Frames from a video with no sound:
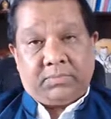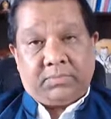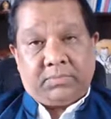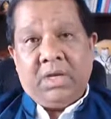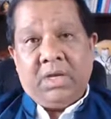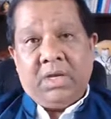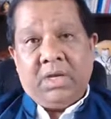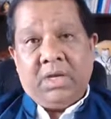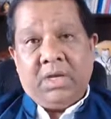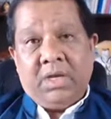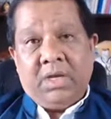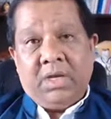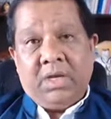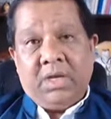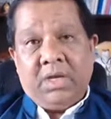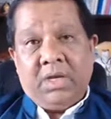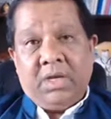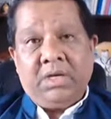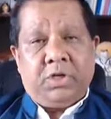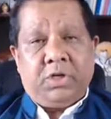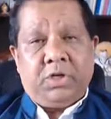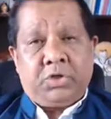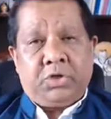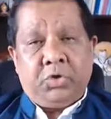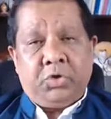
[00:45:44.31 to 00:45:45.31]

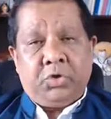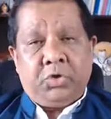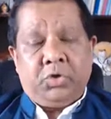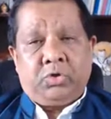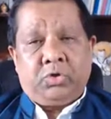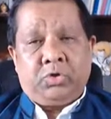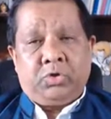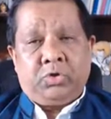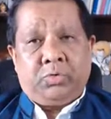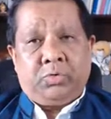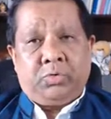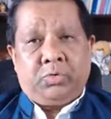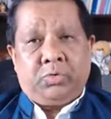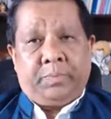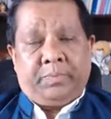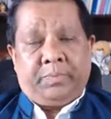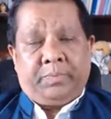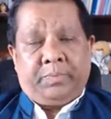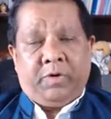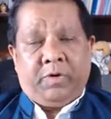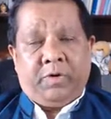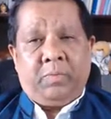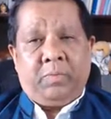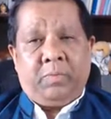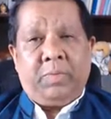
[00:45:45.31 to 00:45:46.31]
interventional tool to do
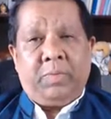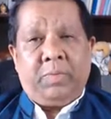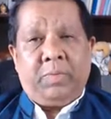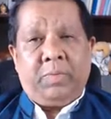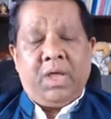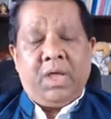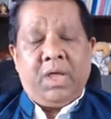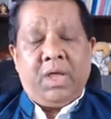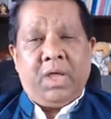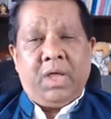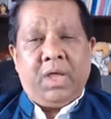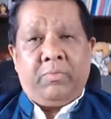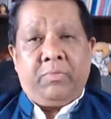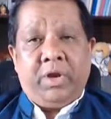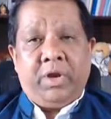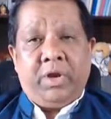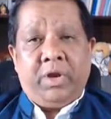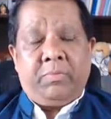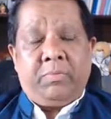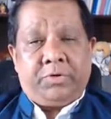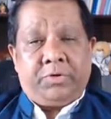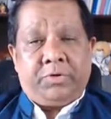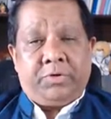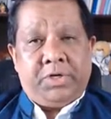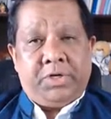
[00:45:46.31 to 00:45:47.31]
perform
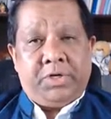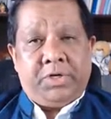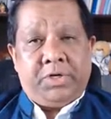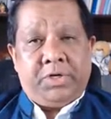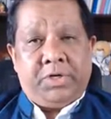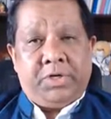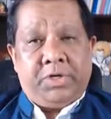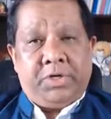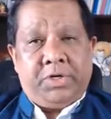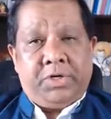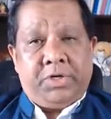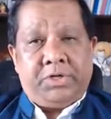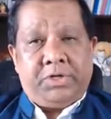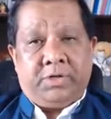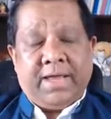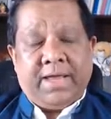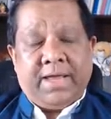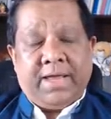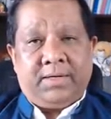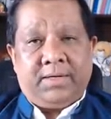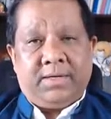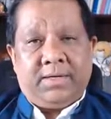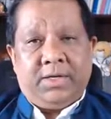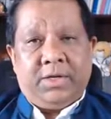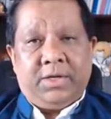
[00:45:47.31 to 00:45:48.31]
pre procedural
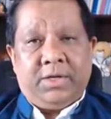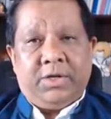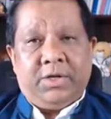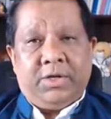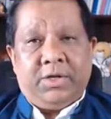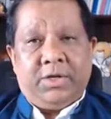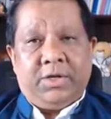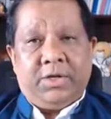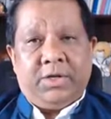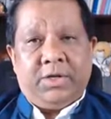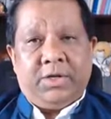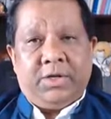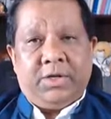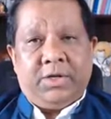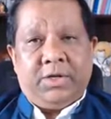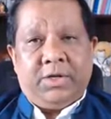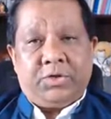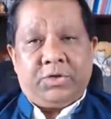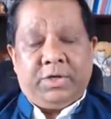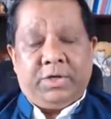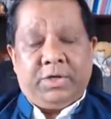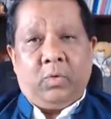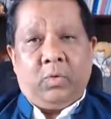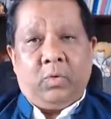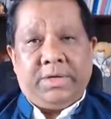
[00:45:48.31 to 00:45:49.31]
scan. So it's
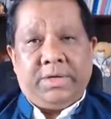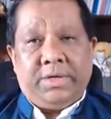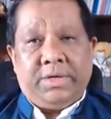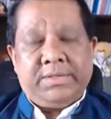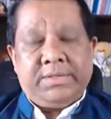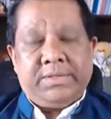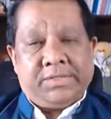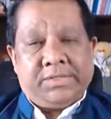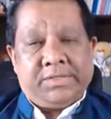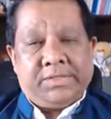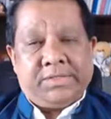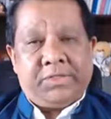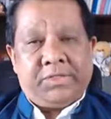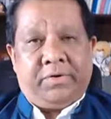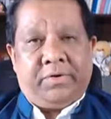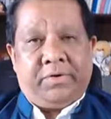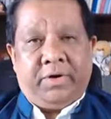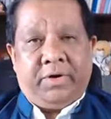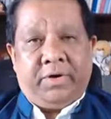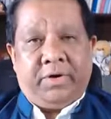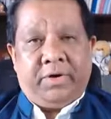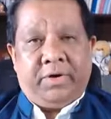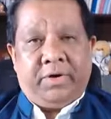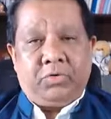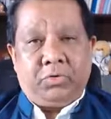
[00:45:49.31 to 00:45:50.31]
not always
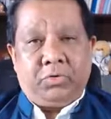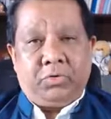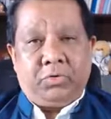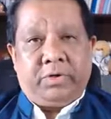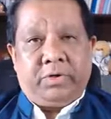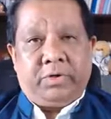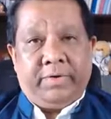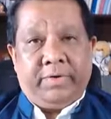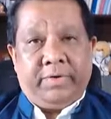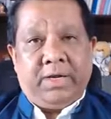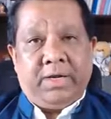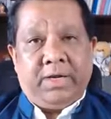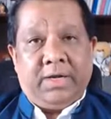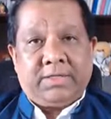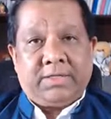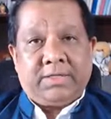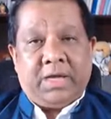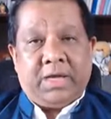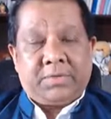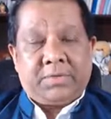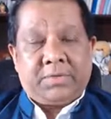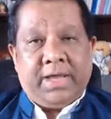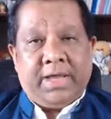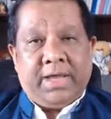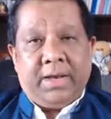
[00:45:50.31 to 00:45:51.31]
necessary to do a real
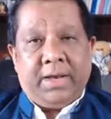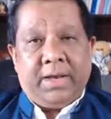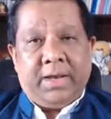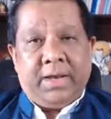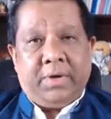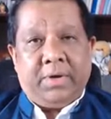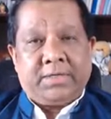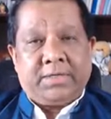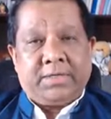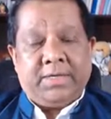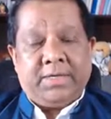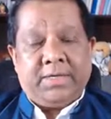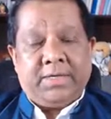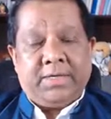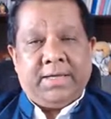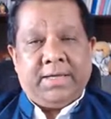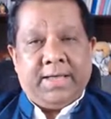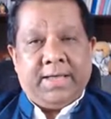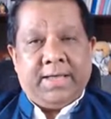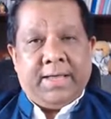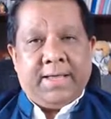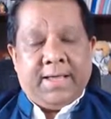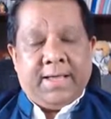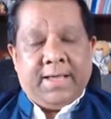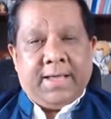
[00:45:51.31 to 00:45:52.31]
time scan, but
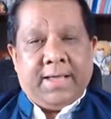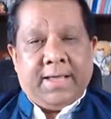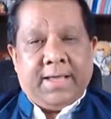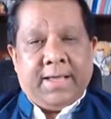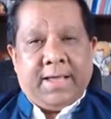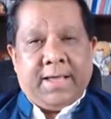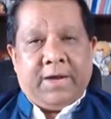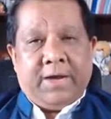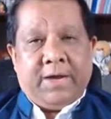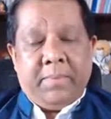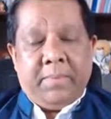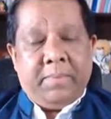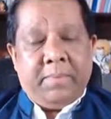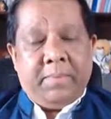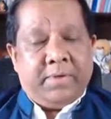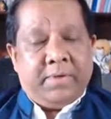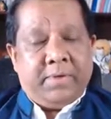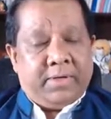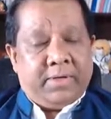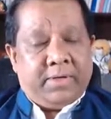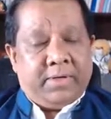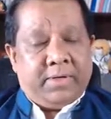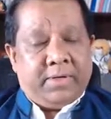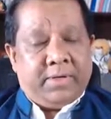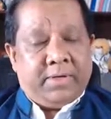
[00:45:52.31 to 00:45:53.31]
I
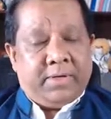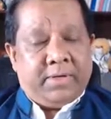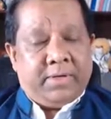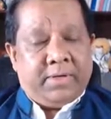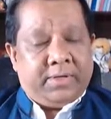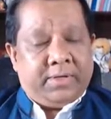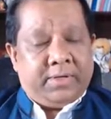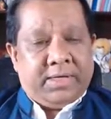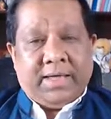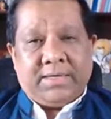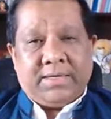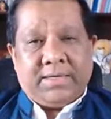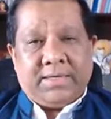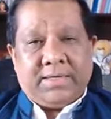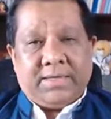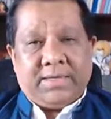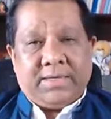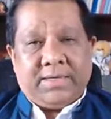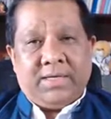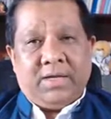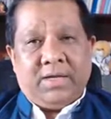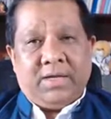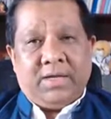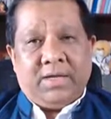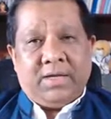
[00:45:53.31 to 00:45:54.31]
remember
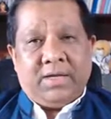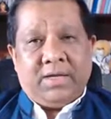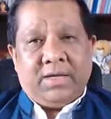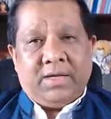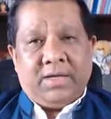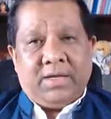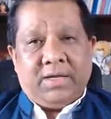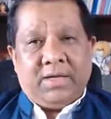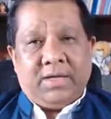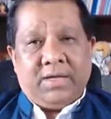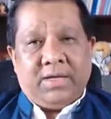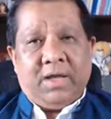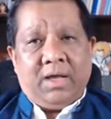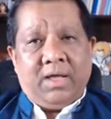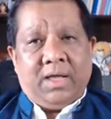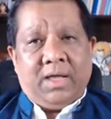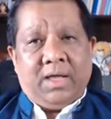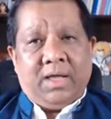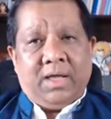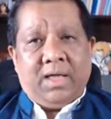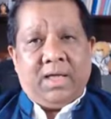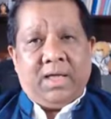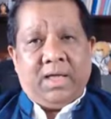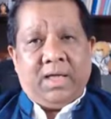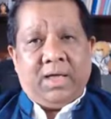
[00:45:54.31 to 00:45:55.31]
that
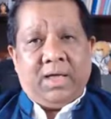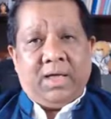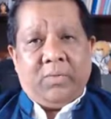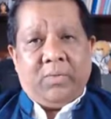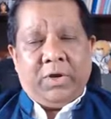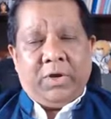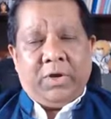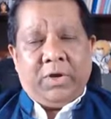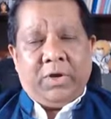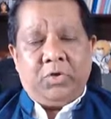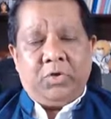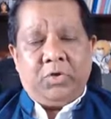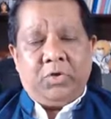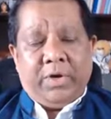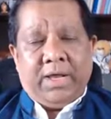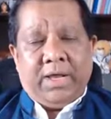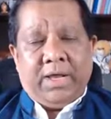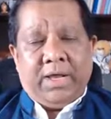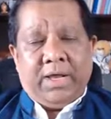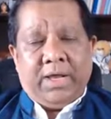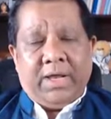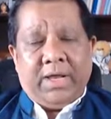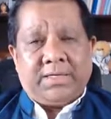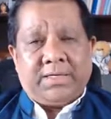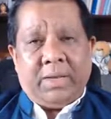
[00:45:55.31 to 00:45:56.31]
when you do
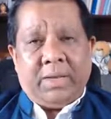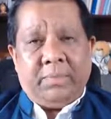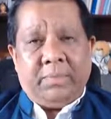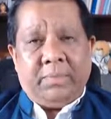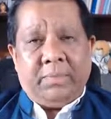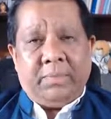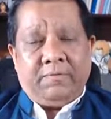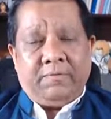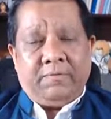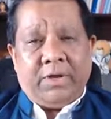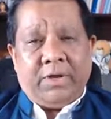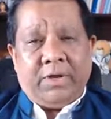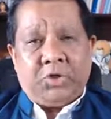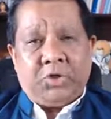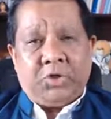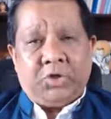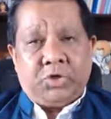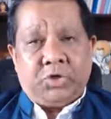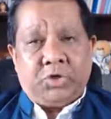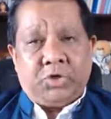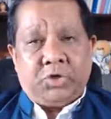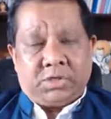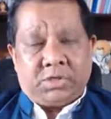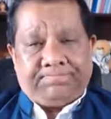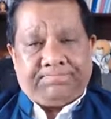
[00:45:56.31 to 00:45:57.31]
real time
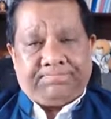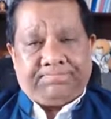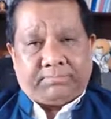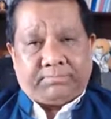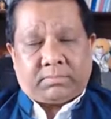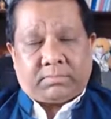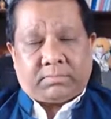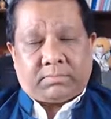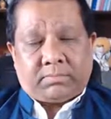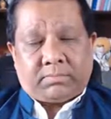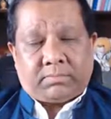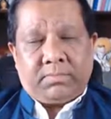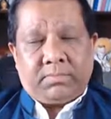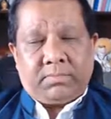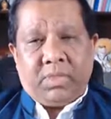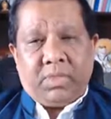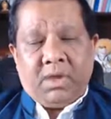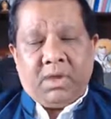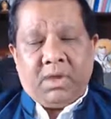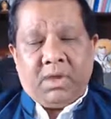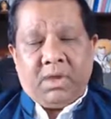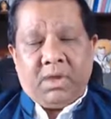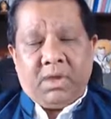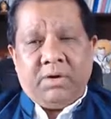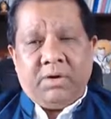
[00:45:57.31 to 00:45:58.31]
interventions,
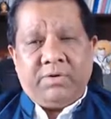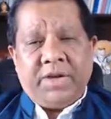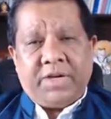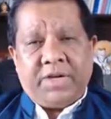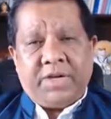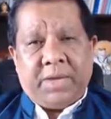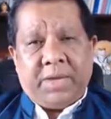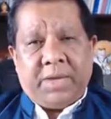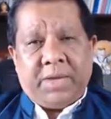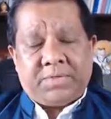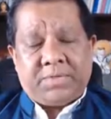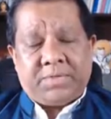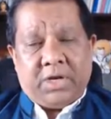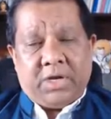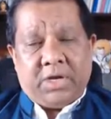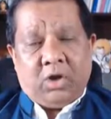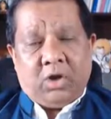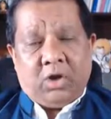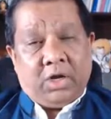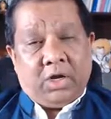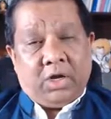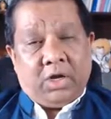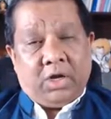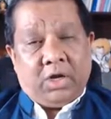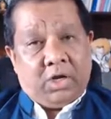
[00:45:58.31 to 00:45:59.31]
dry taps are
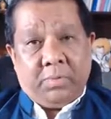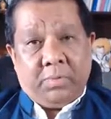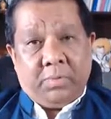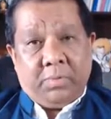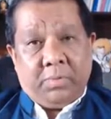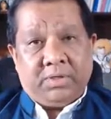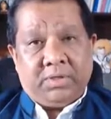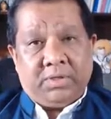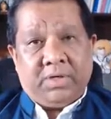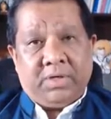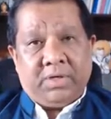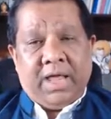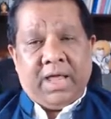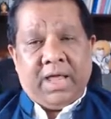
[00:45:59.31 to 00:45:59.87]
not uncommon.